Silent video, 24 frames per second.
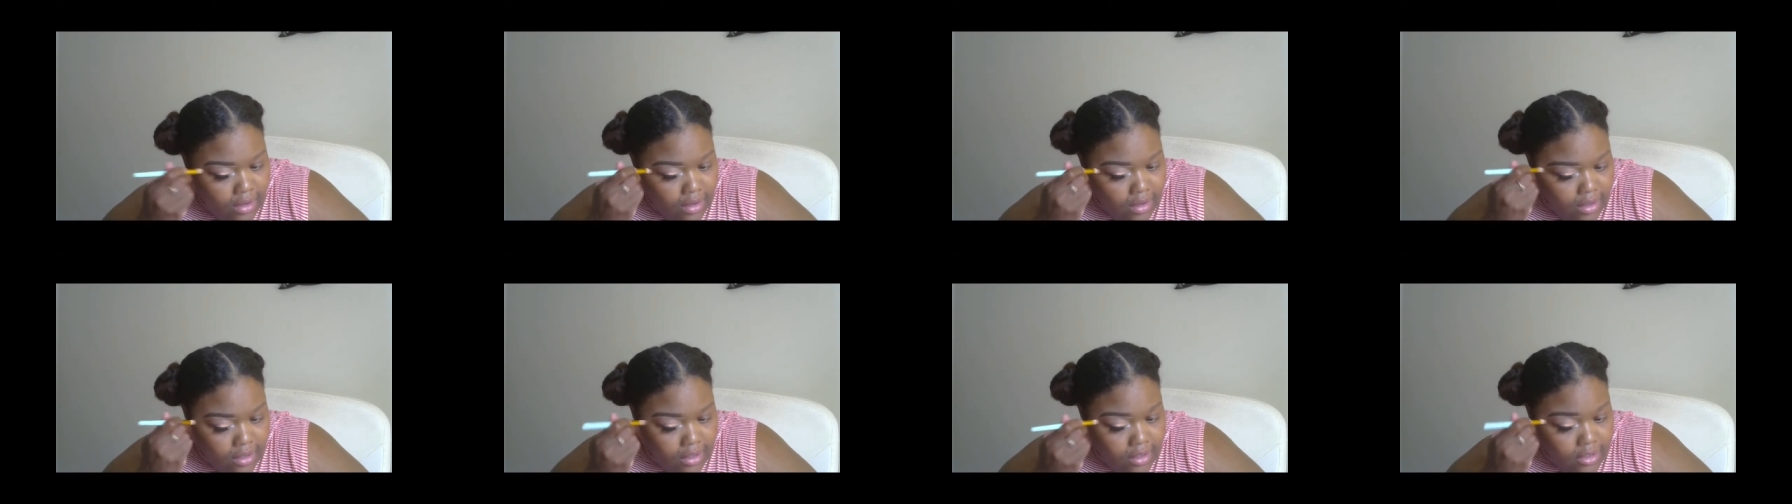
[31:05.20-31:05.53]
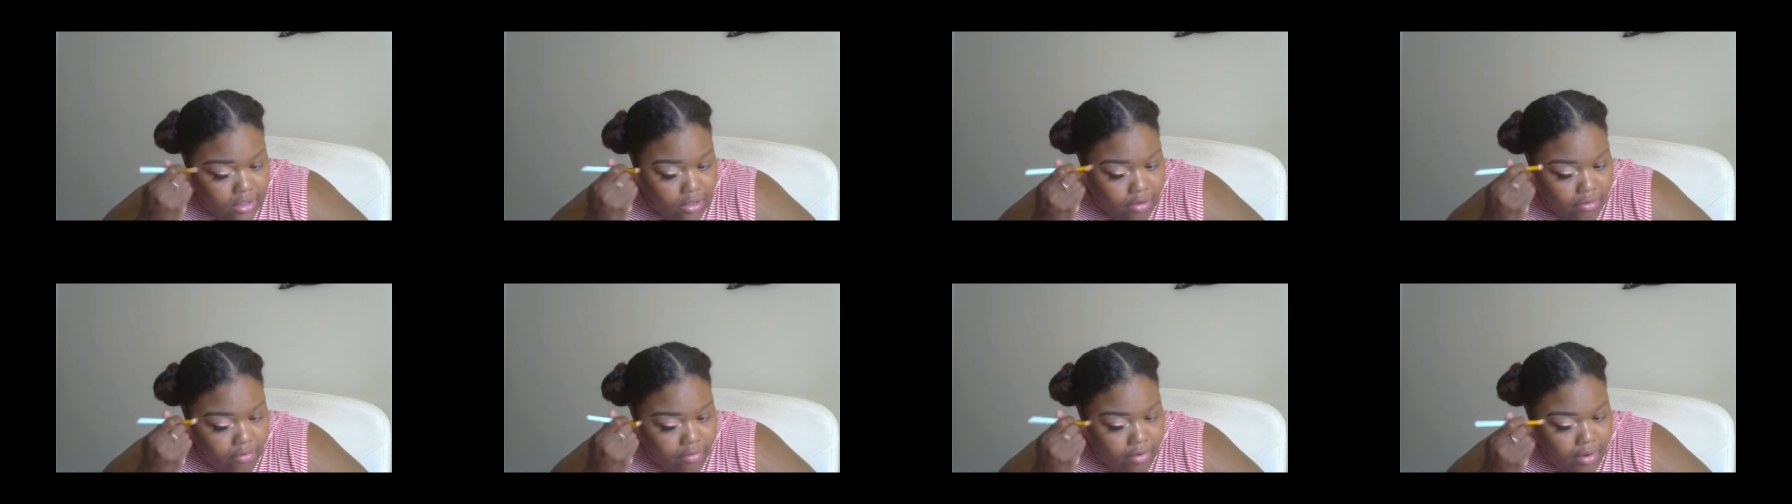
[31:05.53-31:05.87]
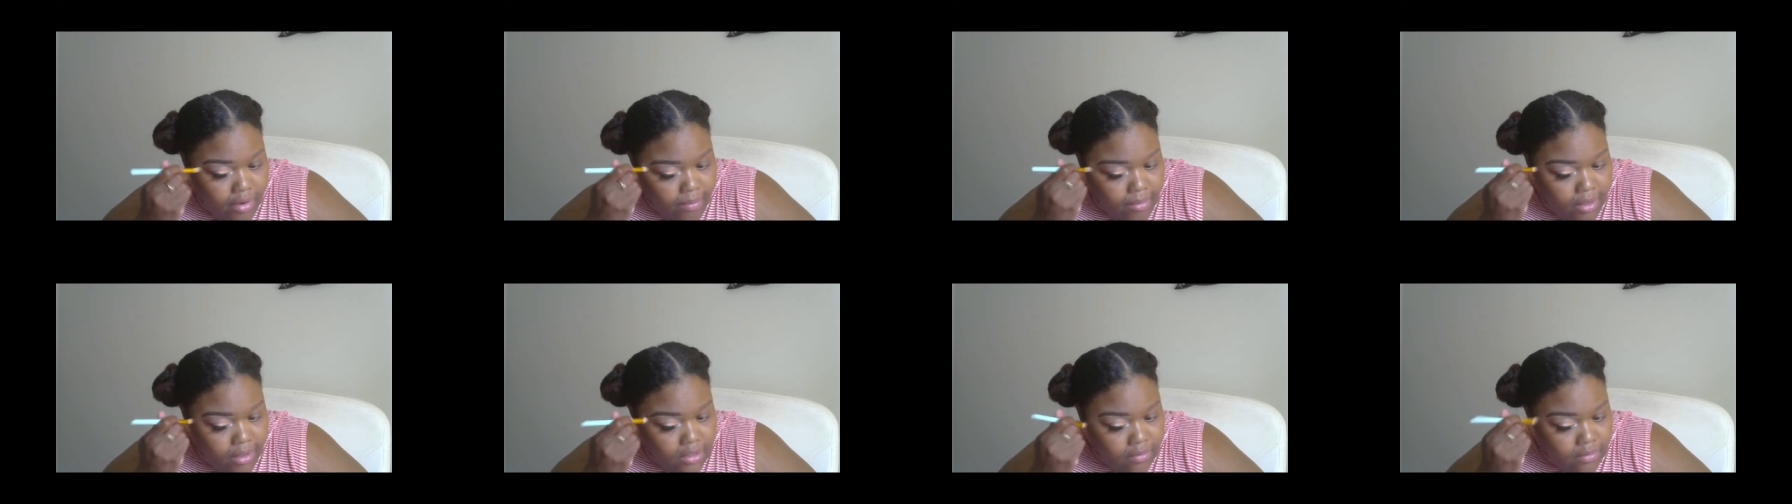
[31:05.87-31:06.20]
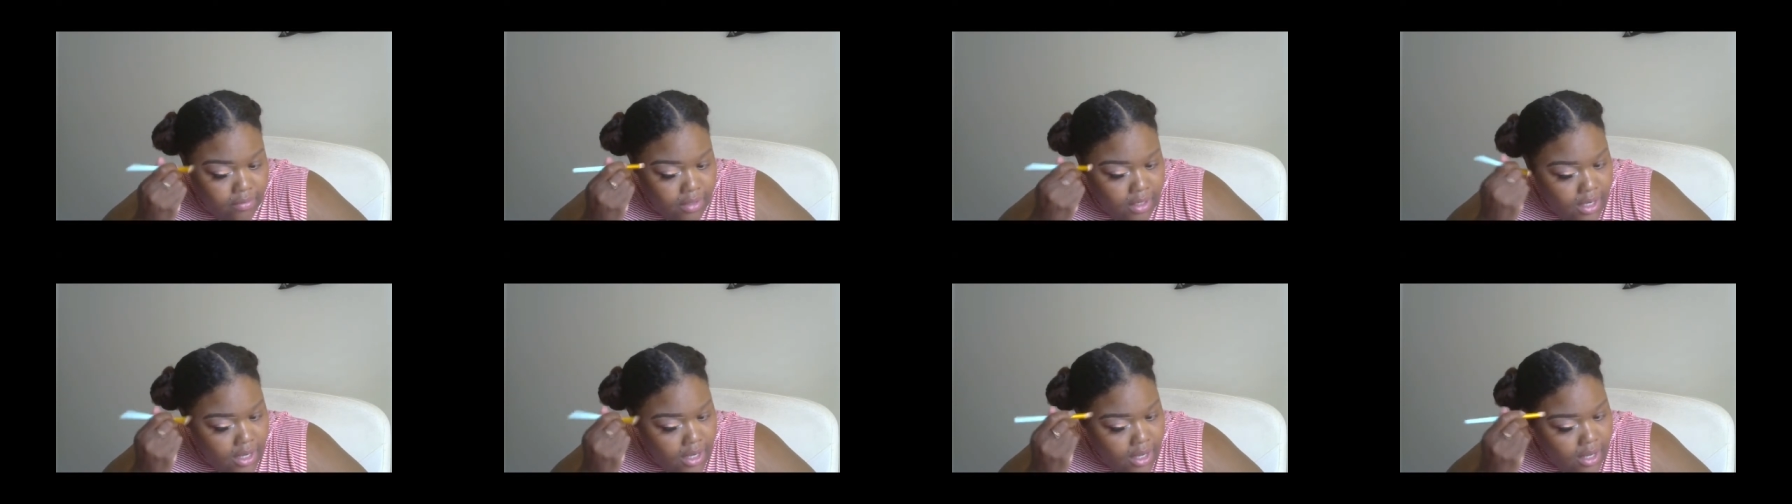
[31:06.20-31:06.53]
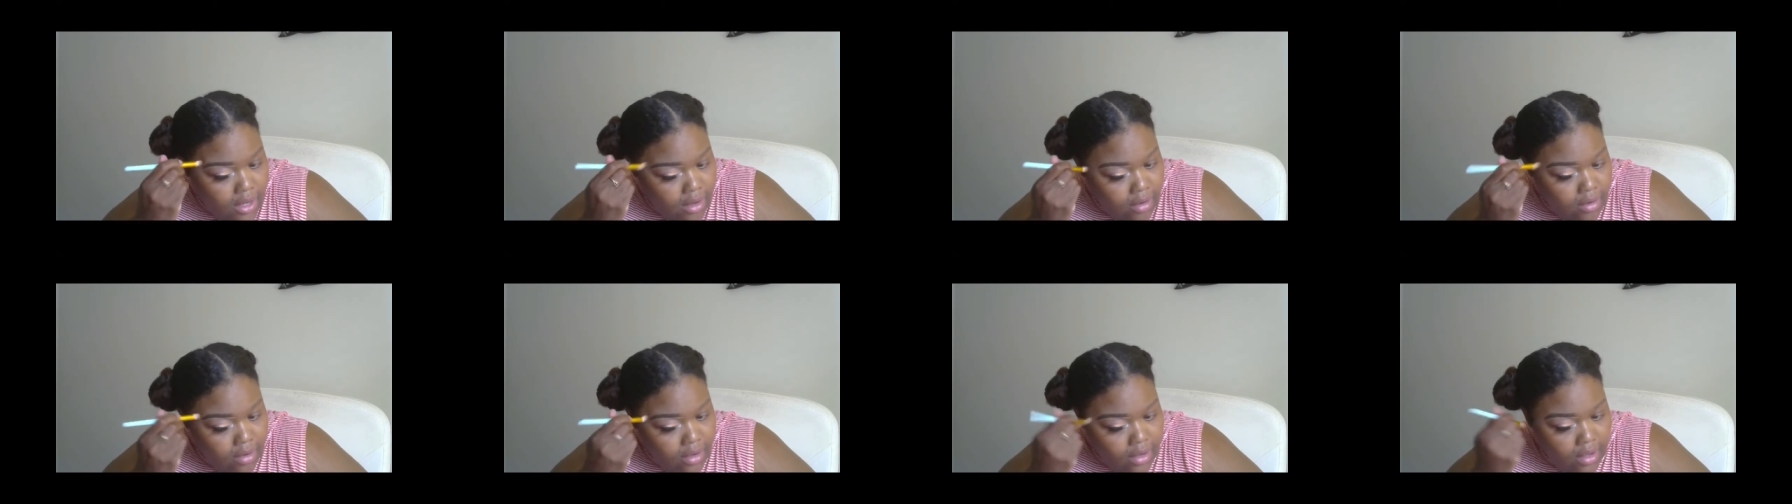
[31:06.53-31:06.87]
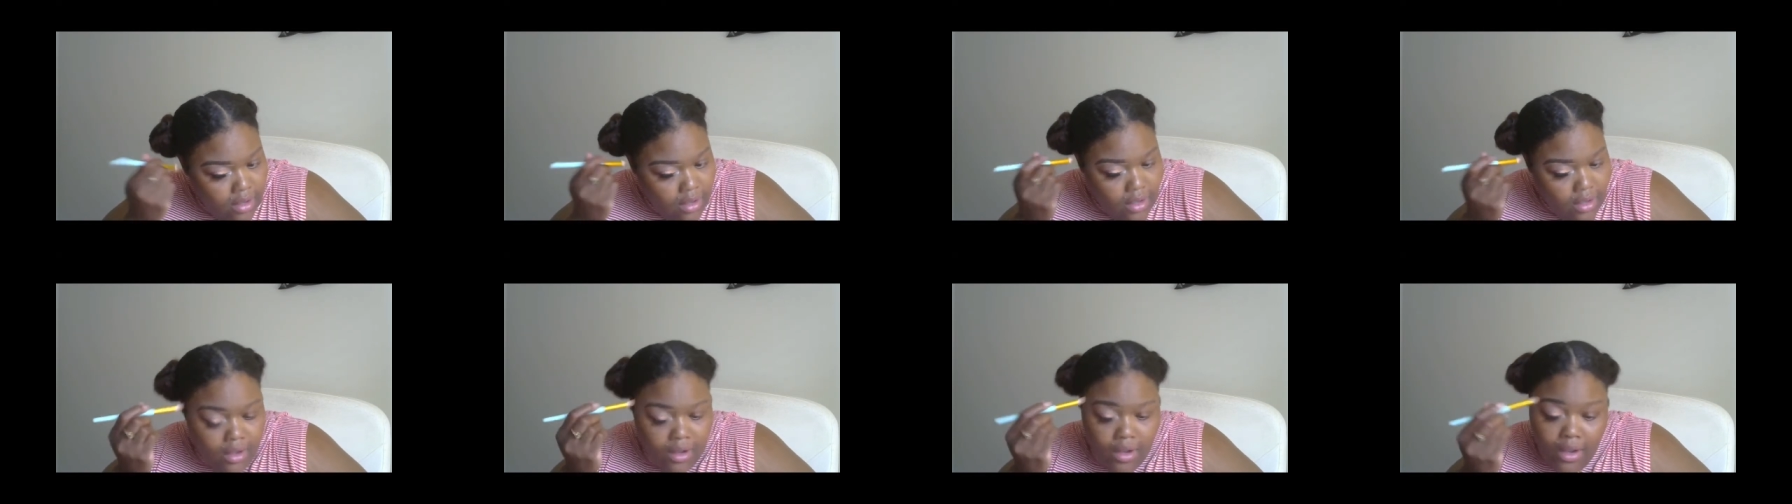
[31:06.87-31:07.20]
So from this video,
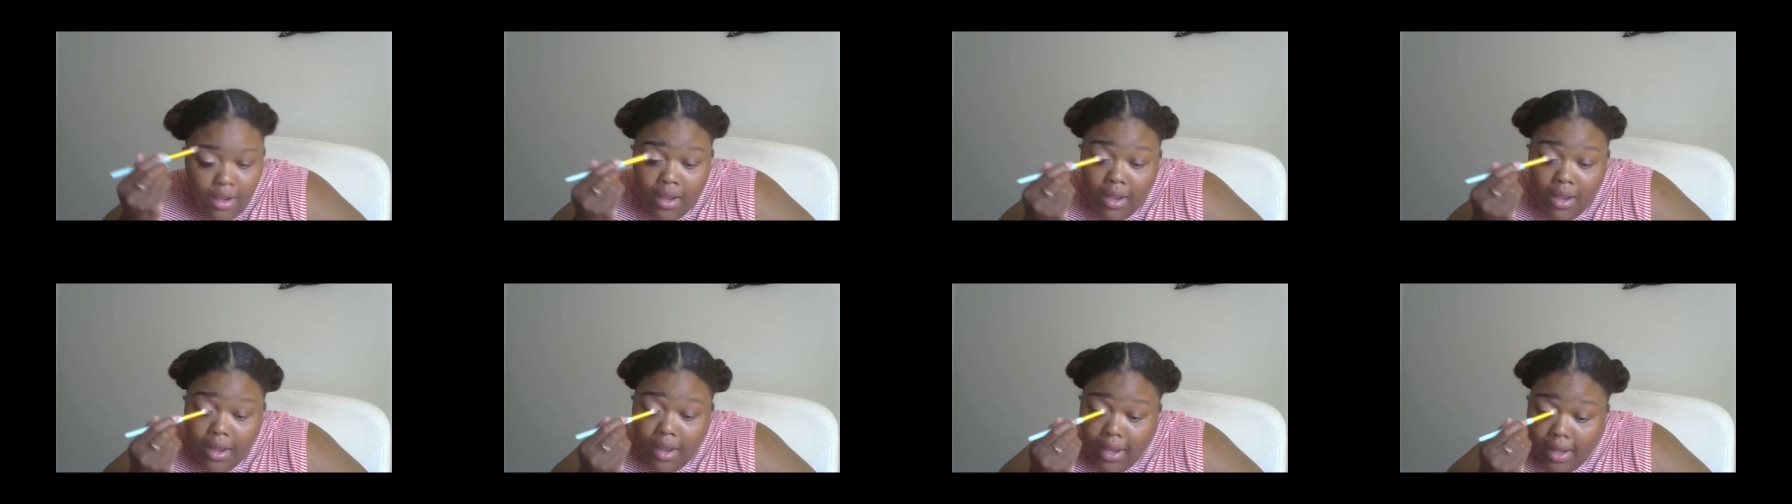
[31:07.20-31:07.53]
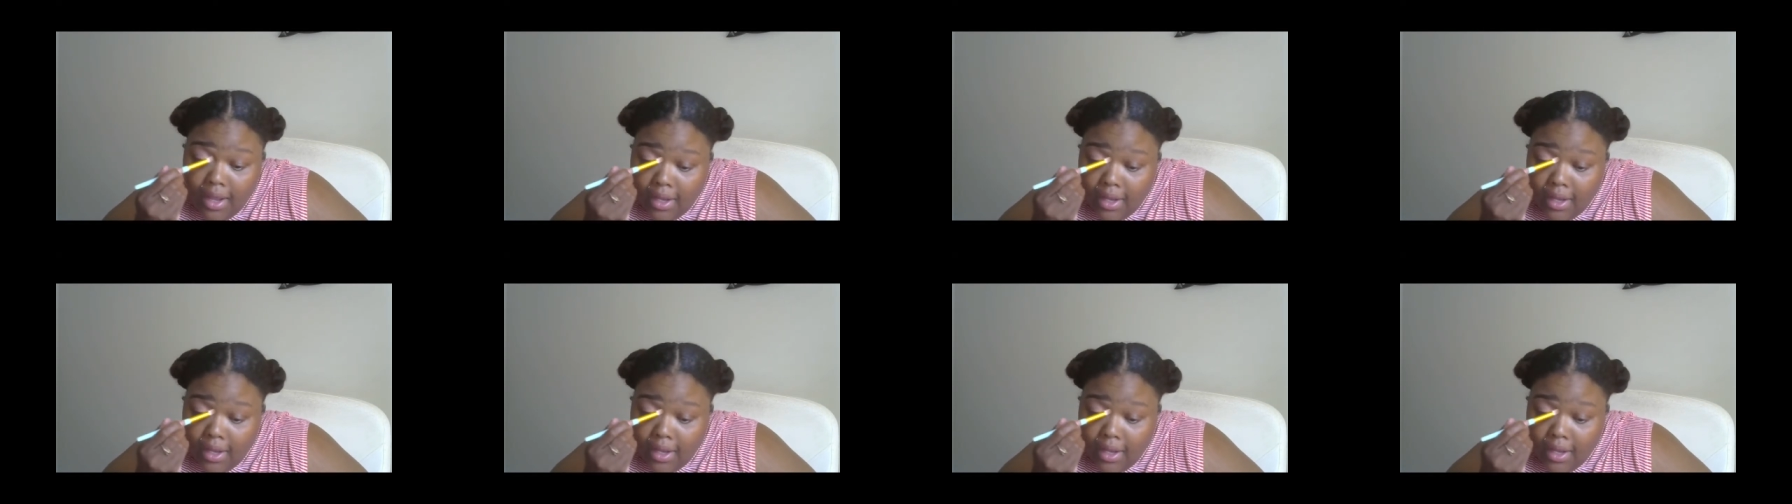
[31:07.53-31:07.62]
I